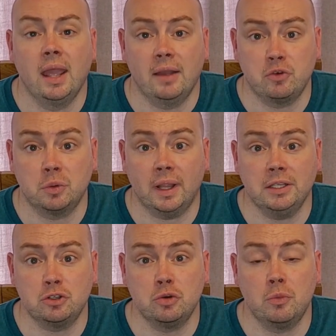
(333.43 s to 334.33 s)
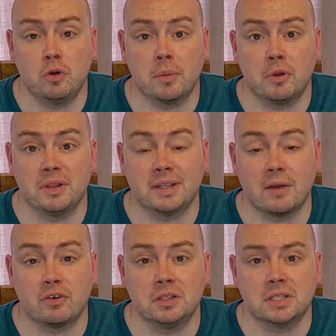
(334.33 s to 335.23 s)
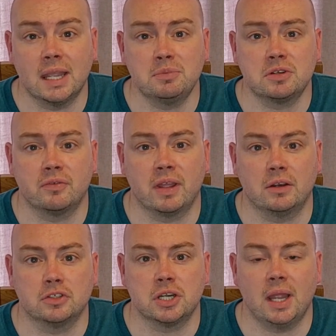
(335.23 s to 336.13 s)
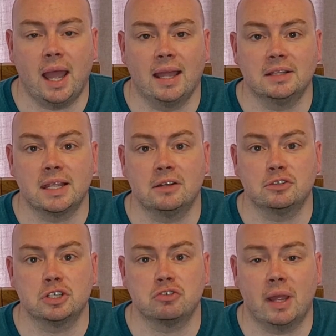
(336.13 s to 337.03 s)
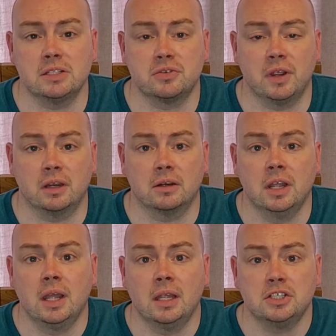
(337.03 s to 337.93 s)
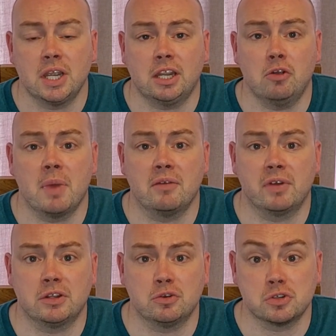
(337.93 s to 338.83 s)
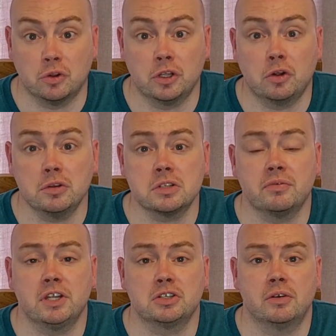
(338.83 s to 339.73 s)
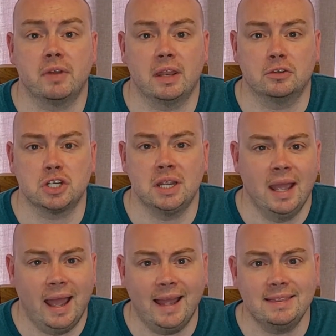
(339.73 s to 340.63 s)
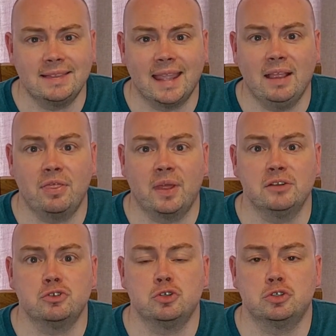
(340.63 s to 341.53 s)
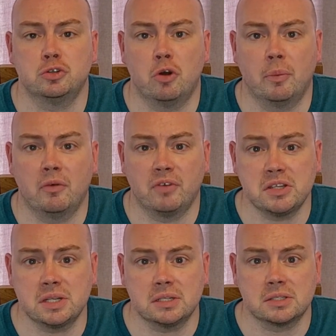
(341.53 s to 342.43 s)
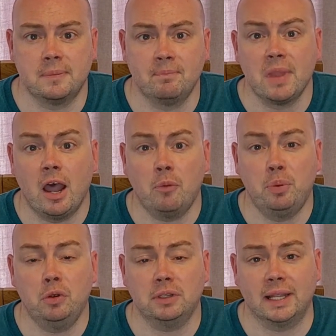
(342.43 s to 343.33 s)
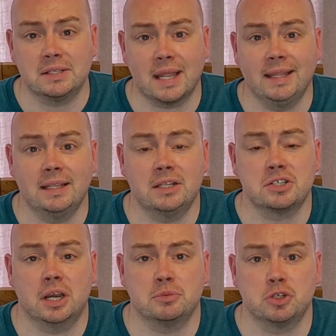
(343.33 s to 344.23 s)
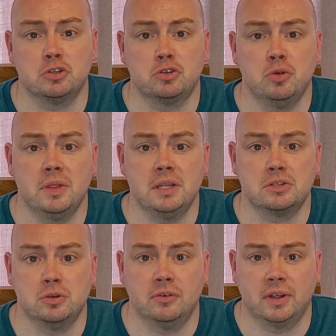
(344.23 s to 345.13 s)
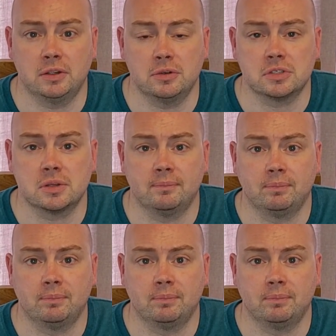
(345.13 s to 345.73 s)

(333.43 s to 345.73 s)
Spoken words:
If you would like to know more about the different types of energy and energy transfer, check out my videos on the conservation of energy and 10 things you should know about physics. I'll put links in the description to these two videos.